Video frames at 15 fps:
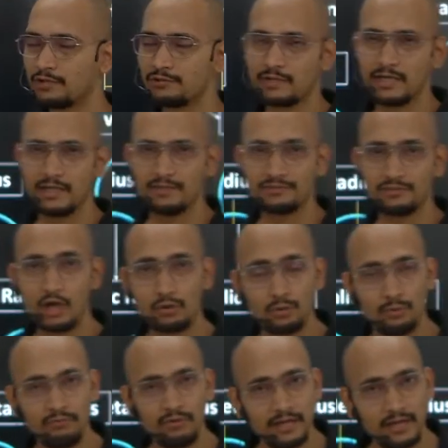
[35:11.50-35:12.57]
radius. Now
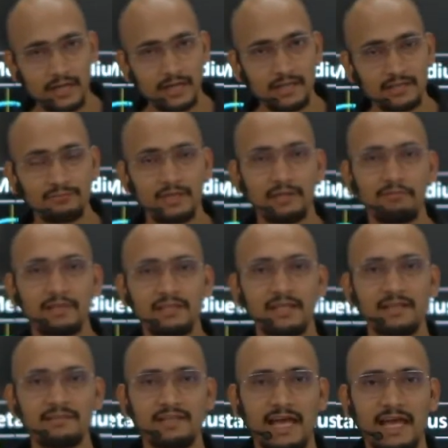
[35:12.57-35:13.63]
covalent radius, whenever there is
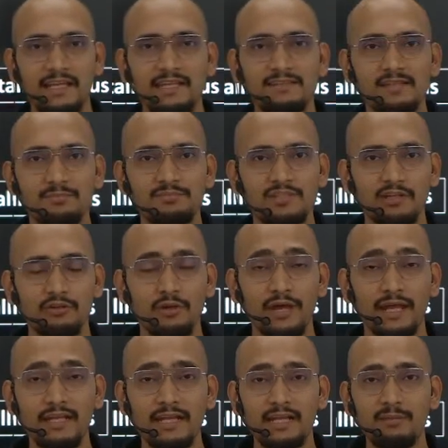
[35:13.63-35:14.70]
any substance or any
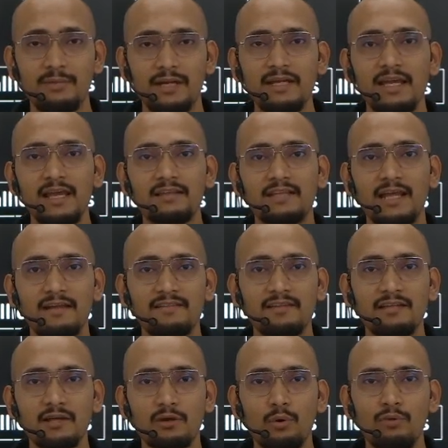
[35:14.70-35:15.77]
element that is in the
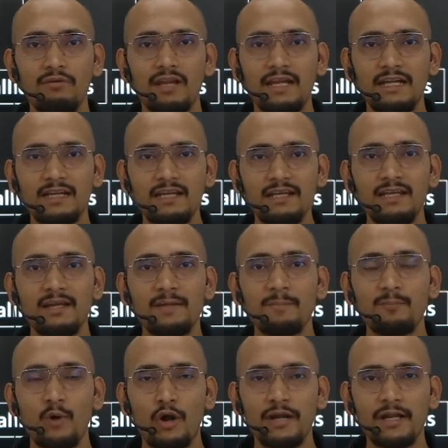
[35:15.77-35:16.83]
covalently
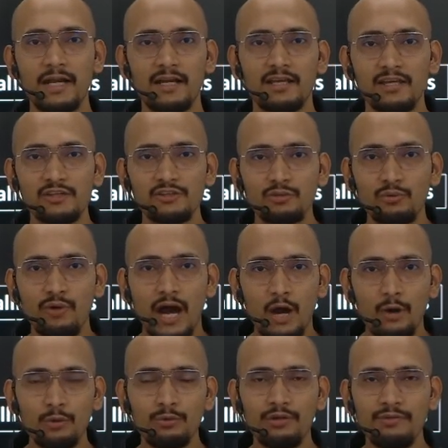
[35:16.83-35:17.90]
bonded. So how do
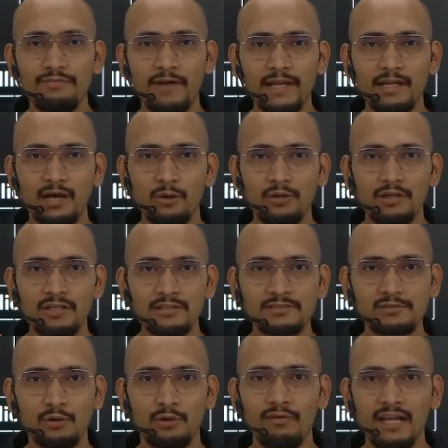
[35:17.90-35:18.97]
we find out this
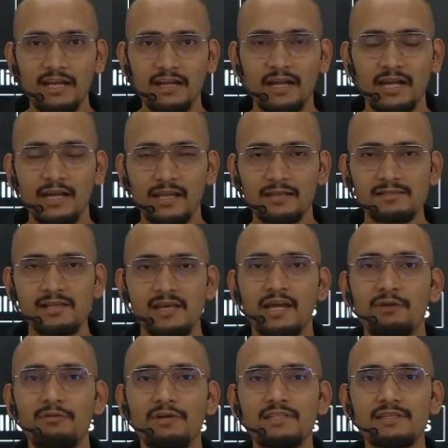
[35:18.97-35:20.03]
covalent radius? We
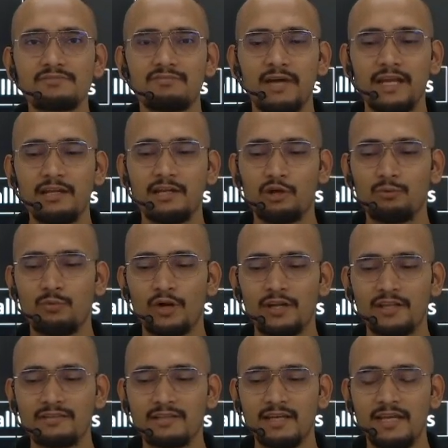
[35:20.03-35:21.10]
just find out what is
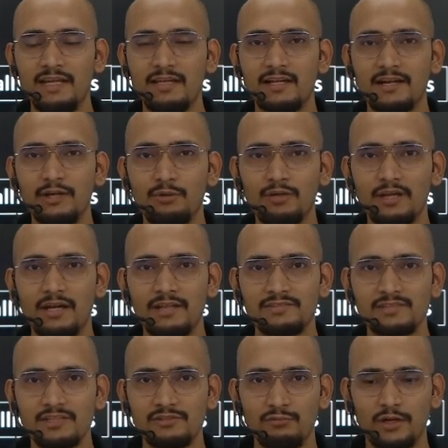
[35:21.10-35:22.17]
the internuclear
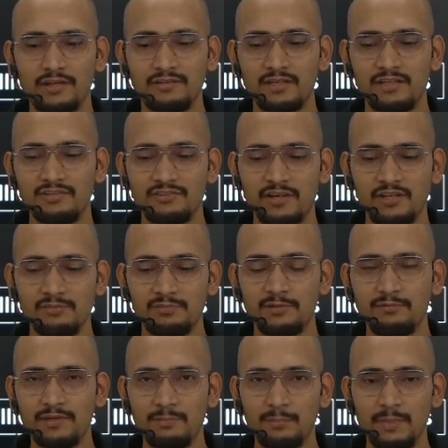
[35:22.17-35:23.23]
distance, what is the distance
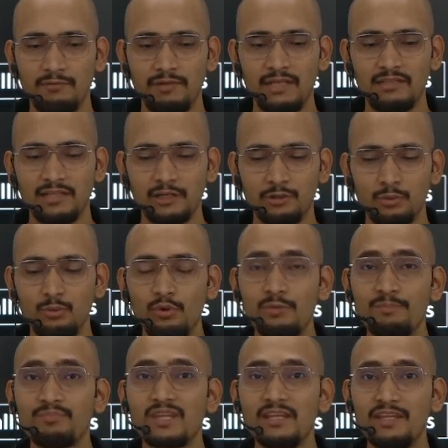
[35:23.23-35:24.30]
between the two
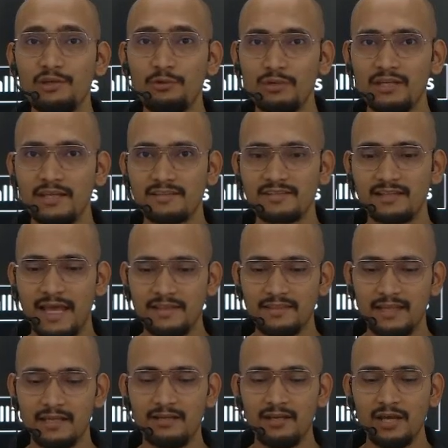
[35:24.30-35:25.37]
nucleus, and
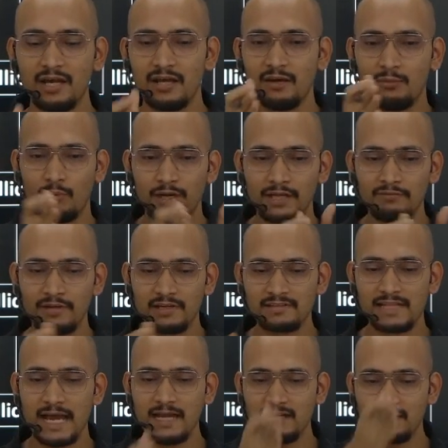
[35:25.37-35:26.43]
then whatever is
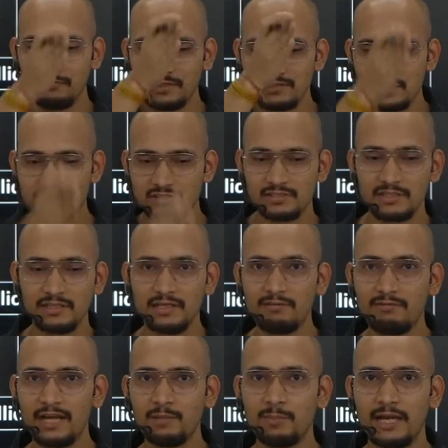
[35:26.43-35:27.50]
that, we just
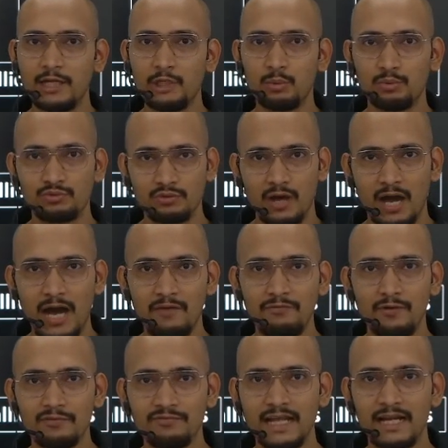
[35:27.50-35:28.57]
divide by 2. So half of
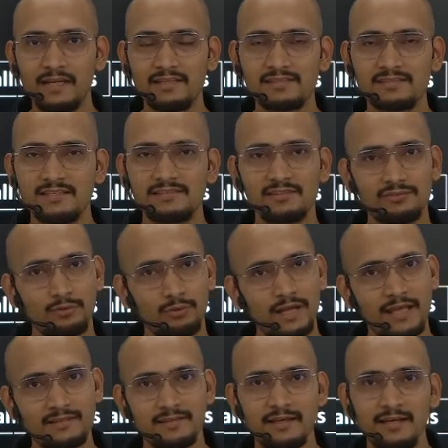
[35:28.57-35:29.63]
that distance is known as
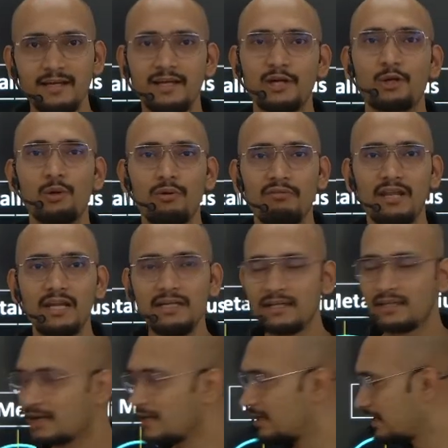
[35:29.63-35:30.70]
the covalent
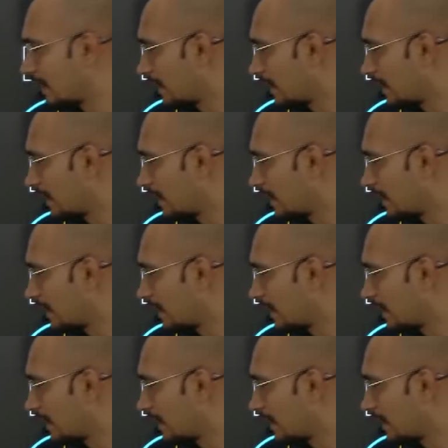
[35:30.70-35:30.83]
radii.